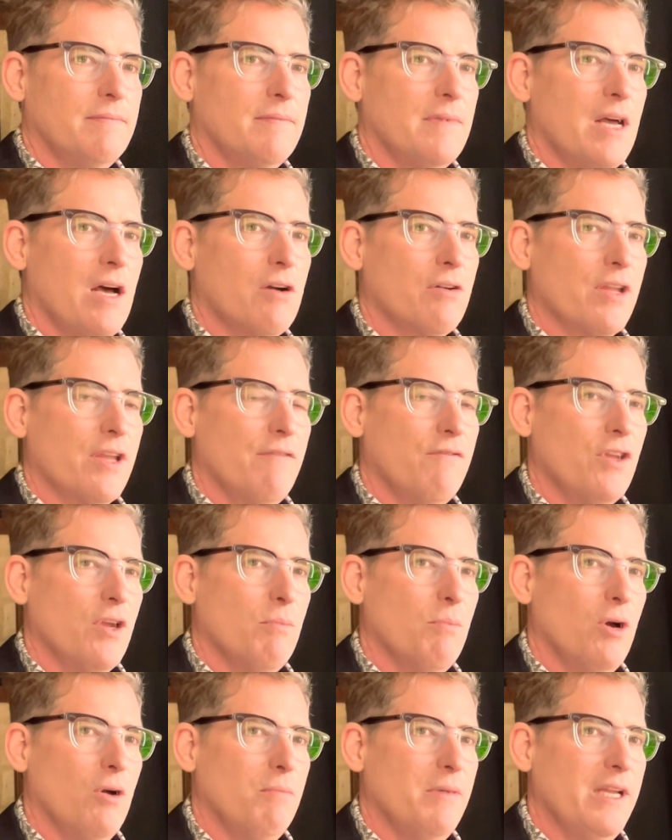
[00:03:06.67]
I'll give you a
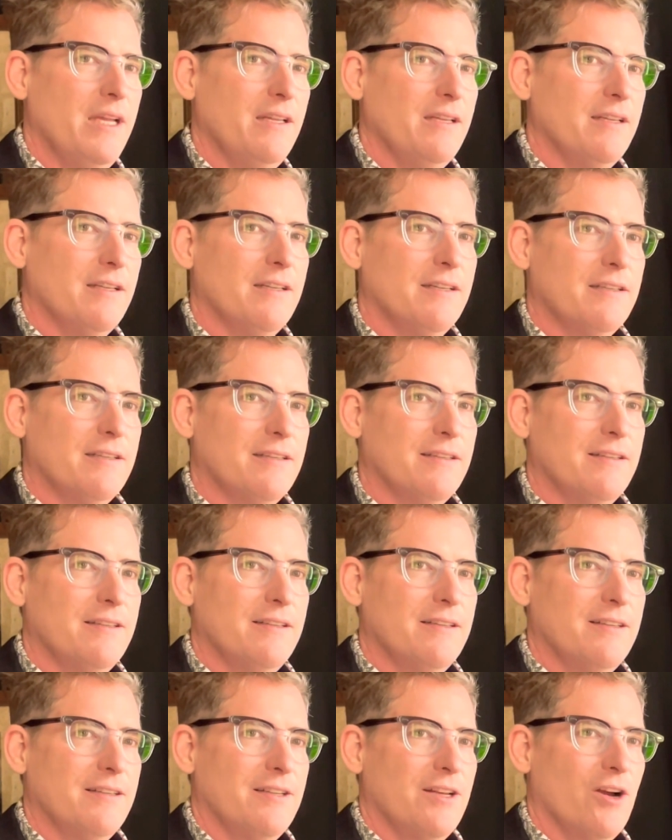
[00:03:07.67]
moment.
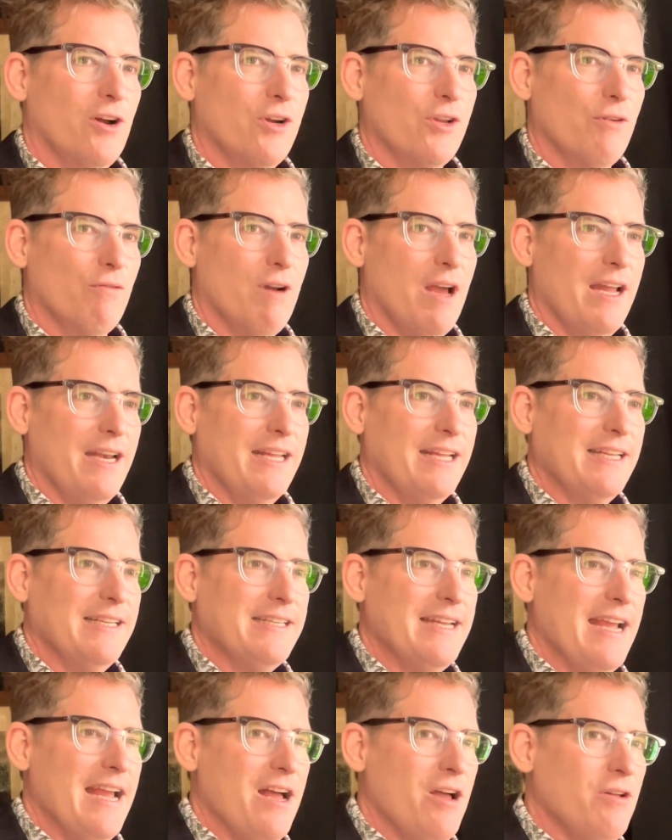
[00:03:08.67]
Are you writing it
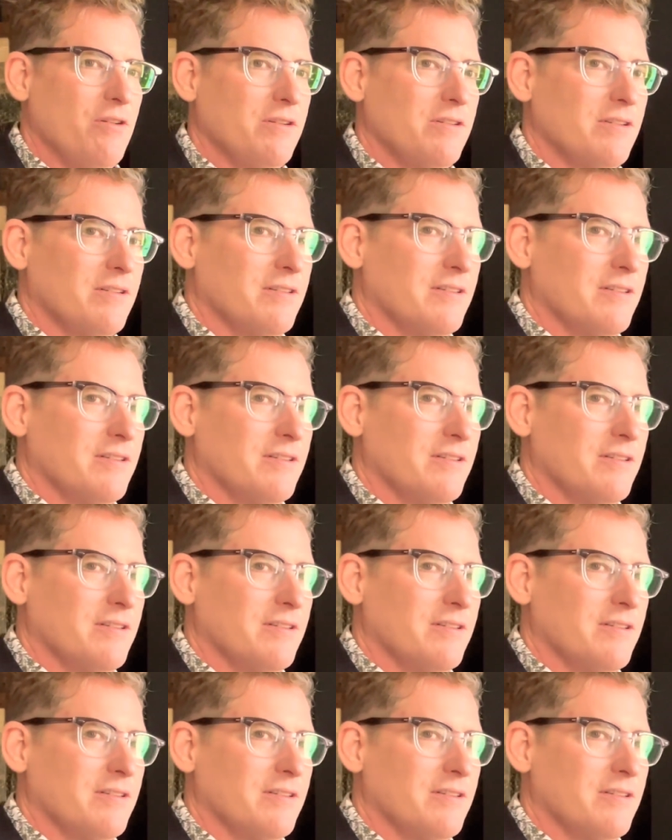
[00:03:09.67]
down?